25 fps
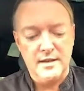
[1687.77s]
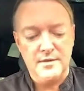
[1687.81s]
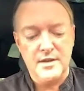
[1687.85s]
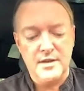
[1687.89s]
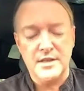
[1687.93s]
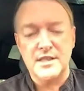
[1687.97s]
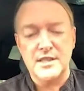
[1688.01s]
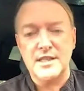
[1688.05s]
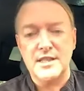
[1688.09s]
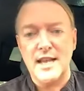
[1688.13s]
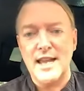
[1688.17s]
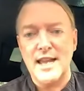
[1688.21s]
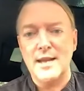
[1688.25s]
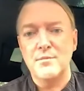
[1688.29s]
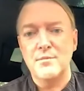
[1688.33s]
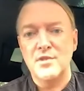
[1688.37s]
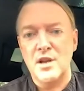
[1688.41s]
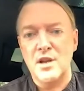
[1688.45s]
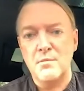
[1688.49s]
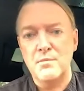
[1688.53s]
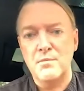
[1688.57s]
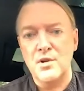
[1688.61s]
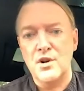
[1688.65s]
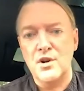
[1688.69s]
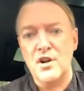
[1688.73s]
the same
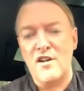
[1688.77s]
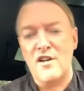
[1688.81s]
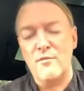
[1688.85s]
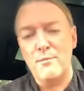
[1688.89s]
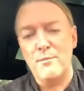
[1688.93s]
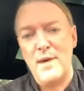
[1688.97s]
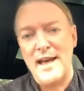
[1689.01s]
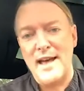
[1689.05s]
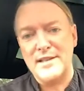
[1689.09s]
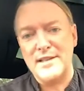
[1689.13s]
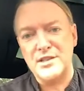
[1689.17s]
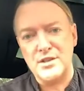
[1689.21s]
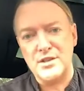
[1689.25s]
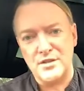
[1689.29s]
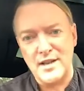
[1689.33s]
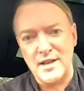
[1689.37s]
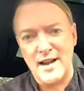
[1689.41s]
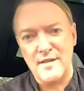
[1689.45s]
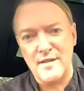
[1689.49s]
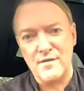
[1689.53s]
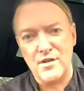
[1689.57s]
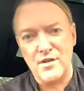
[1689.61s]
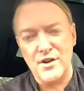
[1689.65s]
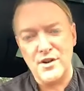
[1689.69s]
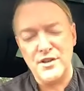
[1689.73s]
number of bets on
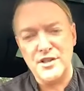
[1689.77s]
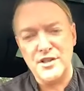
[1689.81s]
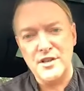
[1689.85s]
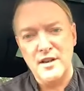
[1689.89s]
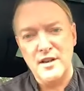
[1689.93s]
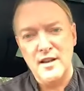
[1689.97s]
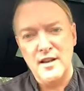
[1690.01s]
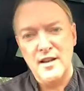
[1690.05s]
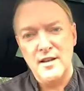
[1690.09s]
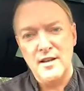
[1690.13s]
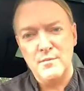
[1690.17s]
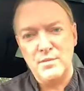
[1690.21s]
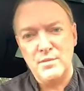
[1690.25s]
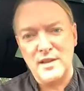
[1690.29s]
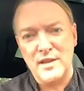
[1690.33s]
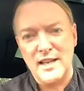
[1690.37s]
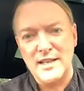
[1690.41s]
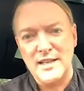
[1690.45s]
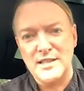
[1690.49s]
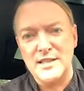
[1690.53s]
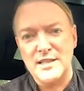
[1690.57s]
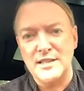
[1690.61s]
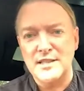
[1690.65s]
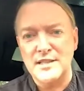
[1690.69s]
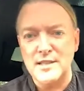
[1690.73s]
average
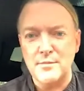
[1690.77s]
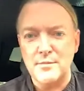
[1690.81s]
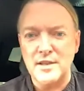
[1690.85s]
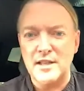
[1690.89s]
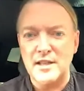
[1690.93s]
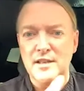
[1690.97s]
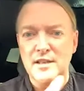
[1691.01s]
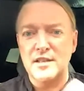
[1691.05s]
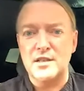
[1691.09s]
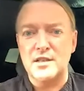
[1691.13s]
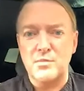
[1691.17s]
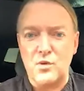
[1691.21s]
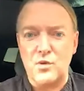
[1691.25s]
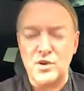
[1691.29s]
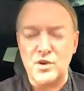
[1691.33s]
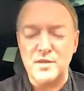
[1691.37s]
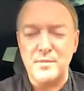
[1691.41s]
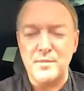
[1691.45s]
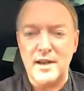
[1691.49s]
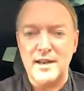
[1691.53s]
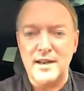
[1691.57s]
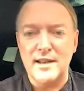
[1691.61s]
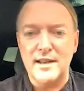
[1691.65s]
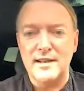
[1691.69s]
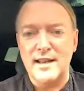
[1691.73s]
placed in simulated sports
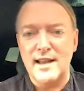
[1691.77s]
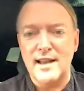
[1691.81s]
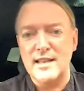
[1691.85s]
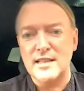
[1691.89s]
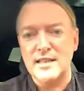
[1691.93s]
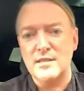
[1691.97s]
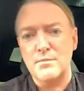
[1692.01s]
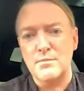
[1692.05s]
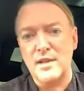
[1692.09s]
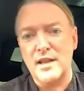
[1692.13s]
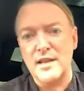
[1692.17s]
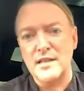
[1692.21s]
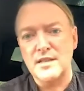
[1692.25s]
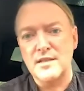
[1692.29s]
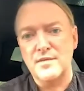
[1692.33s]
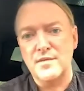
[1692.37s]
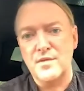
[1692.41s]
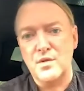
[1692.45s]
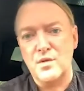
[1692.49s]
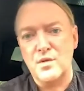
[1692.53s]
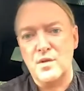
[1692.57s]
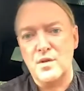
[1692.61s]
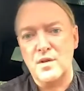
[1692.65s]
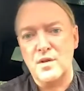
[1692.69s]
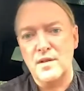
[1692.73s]
betting as placed
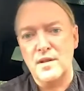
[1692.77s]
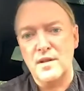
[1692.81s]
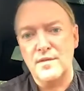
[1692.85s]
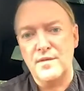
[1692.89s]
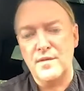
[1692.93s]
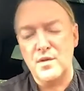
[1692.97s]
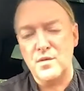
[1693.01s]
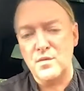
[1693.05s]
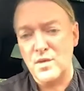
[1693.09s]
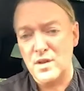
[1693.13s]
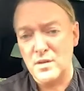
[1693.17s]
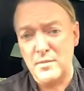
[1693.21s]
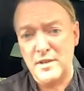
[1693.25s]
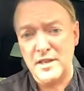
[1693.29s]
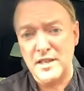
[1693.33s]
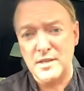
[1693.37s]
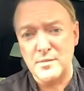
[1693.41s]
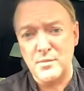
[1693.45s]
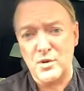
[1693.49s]
for real money.